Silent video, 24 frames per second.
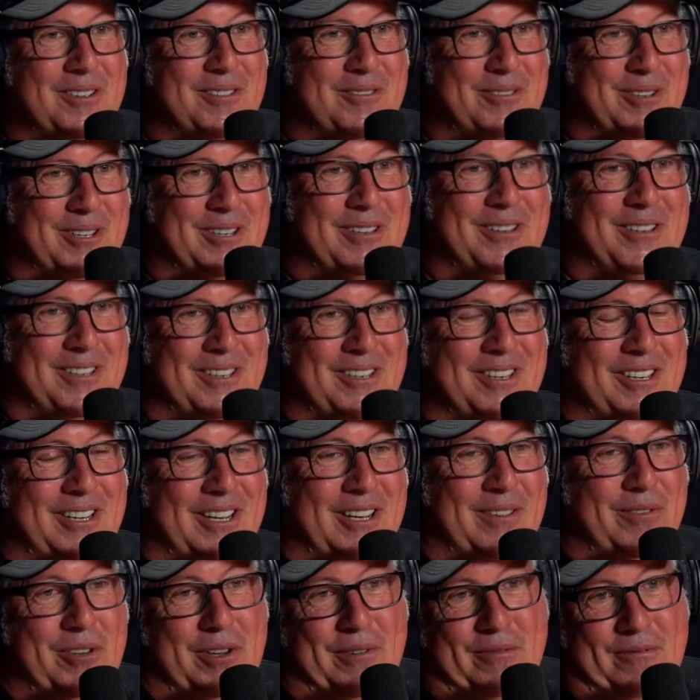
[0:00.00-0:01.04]
But, you
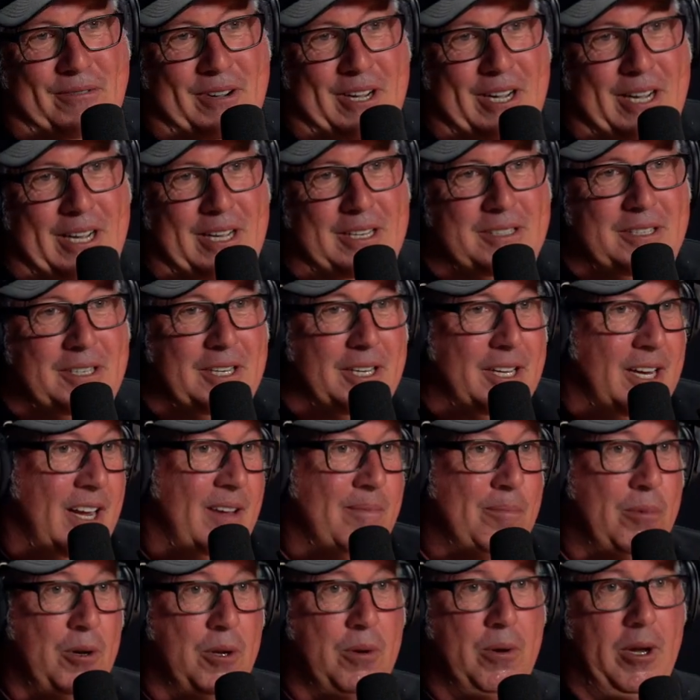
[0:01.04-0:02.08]
know, if you're fast, you can
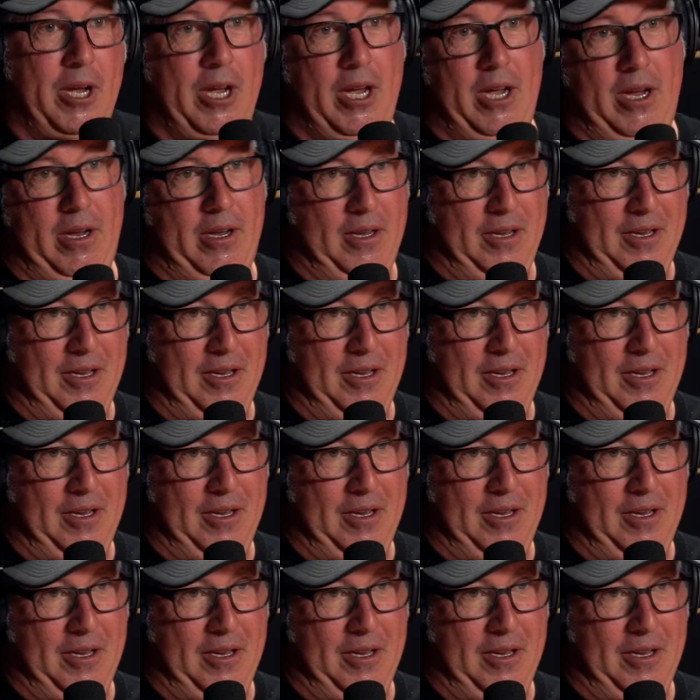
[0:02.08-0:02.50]
have blue hair.